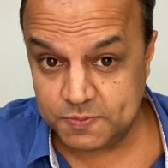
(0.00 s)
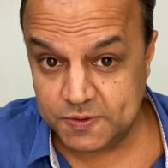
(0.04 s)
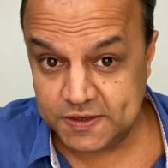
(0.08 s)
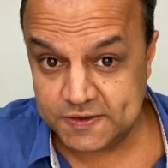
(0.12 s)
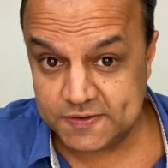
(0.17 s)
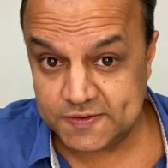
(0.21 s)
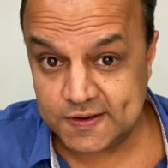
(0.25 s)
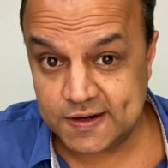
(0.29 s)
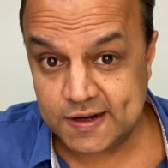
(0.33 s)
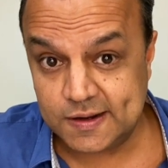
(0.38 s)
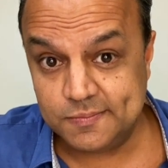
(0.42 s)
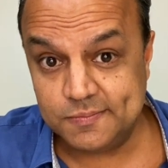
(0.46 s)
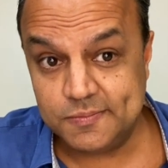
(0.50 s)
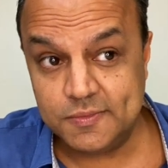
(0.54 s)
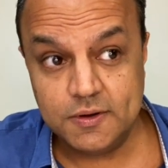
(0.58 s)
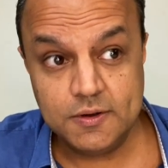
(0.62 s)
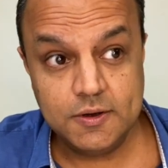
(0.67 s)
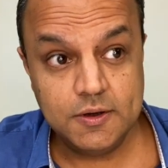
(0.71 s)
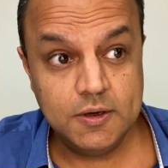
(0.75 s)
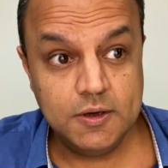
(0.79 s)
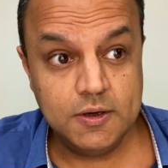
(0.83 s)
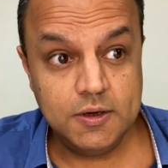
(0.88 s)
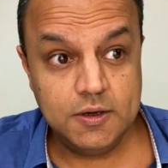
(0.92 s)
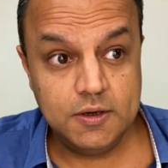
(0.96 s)
me, sir, I'm
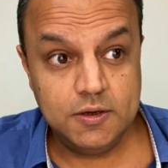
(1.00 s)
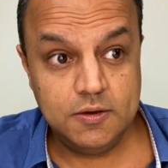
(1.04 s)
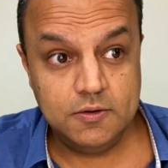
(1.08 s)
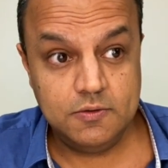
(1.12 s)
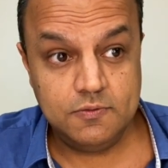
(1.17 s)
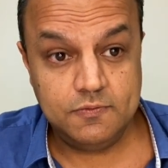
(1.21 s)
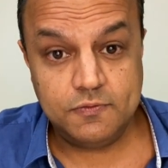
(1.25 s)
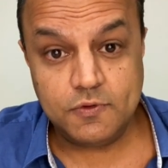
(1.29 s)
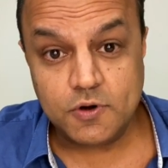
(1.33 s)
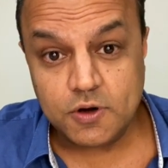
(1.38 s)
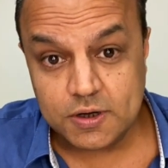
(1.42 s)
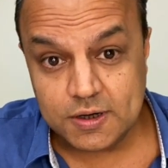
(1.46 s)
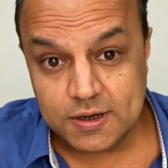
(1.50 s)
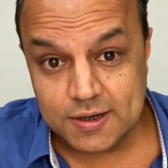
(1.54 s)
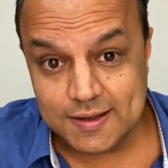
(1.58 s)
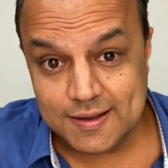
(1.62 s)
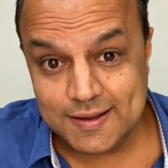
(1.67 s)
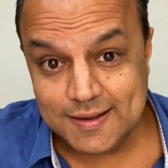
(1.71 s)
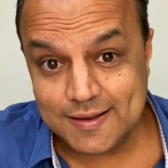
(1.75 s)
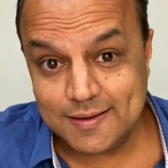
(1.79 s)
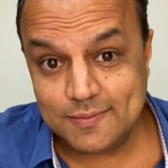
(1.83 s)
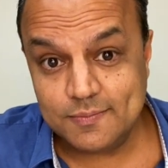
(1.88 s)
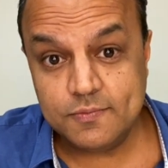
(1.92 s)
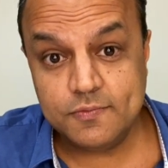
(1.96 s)

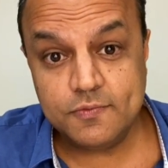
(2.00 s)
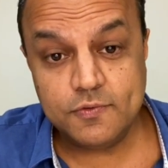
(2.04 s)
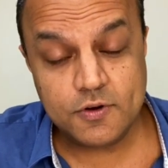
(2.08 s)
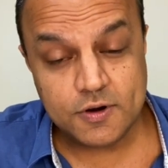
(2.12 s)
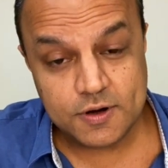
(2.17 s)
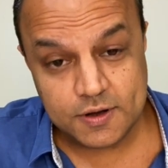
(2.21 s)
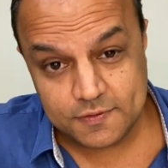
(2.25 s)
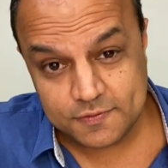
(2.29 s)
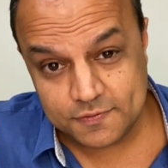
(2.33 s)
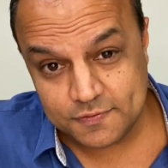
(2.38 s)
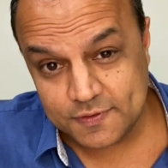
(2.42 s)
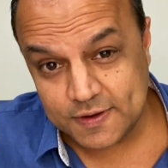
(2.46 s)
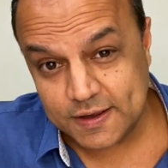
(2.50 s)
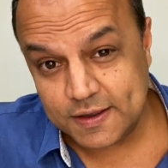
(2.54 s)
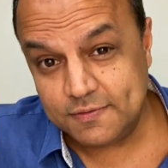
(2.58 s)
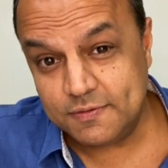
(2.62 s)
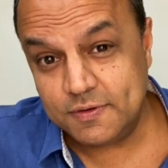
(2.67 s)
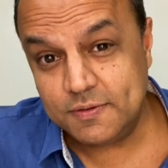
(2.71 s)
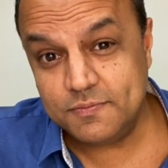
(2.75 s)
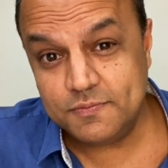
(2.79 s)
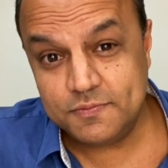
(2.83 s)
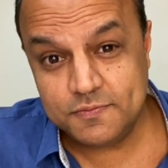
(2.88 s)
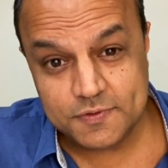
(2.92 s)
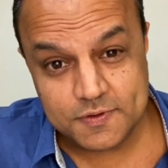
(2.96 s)
40, I'm 45,
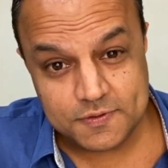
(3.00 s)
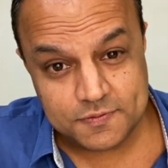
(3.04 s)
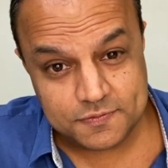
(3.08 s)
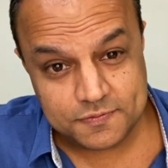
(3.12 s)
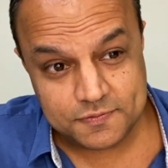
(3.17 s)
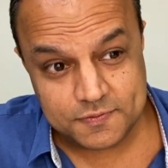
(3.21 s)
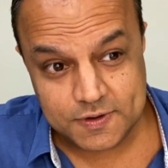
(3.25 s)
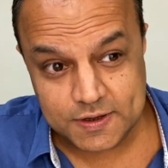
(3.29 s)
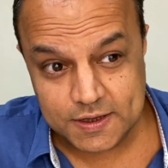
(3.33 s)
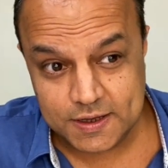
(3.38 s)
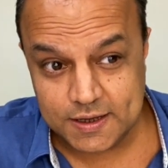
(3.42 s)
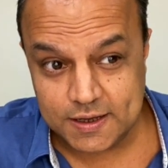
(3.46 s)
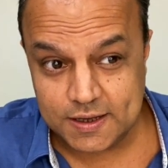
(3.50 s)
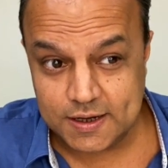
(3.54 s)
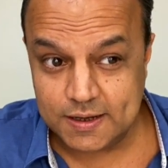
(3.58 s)
I'm 50,